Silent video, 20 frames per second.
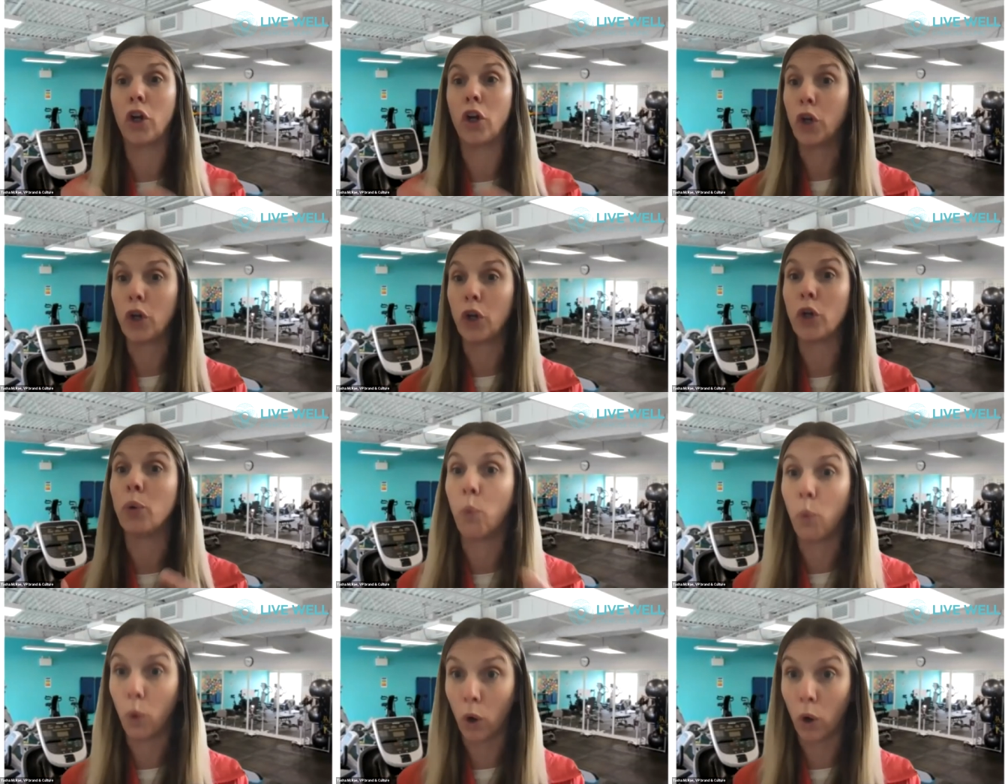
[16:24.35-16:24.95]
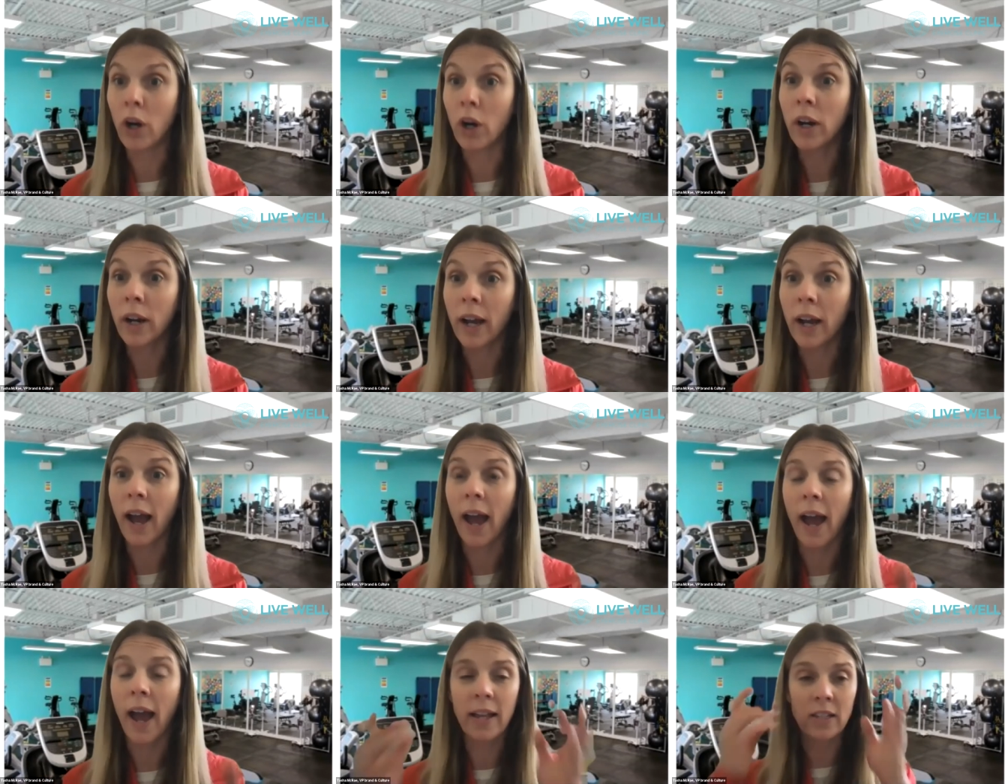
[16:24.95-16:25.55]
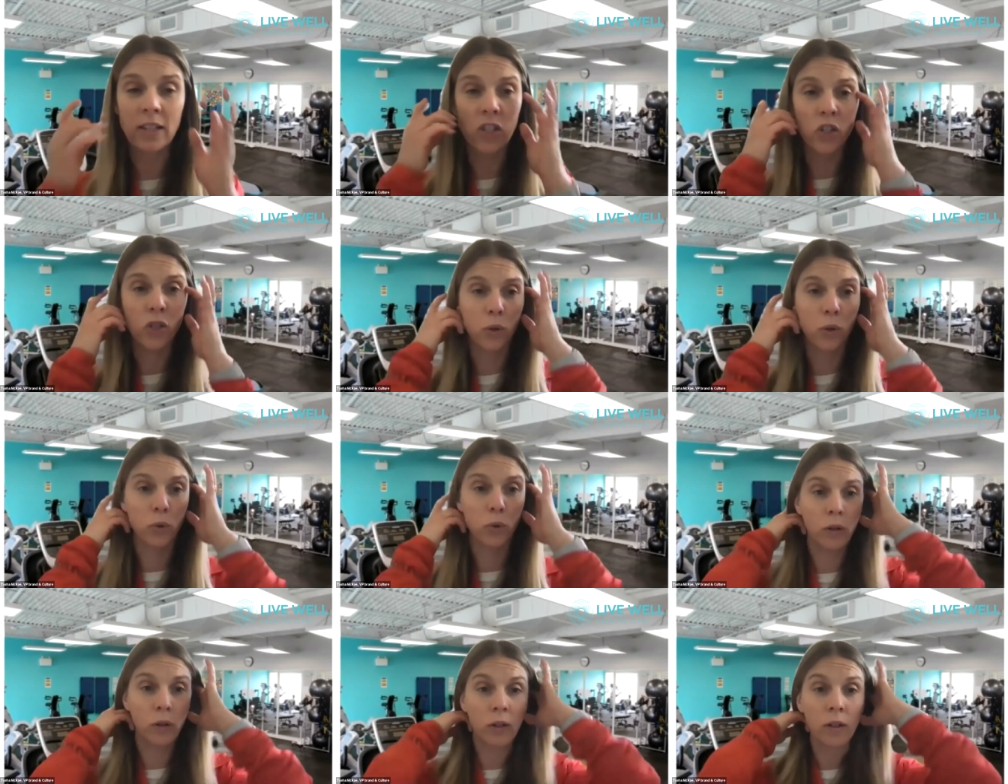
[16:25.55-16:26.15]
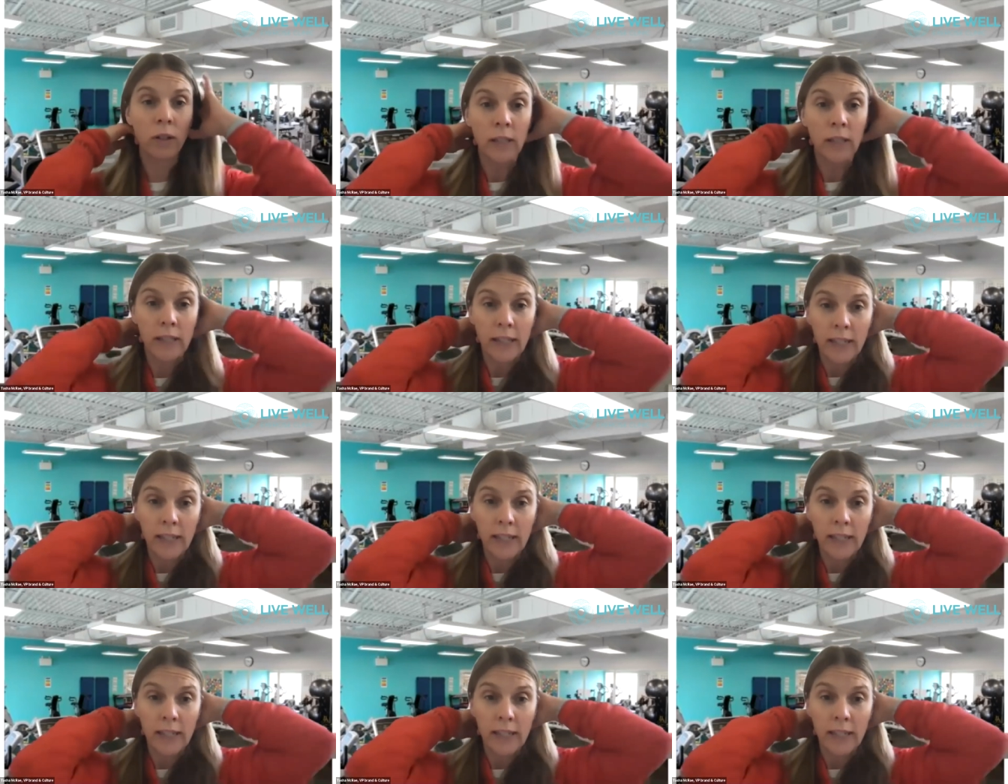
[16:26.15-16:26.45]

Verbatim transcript: good work at school.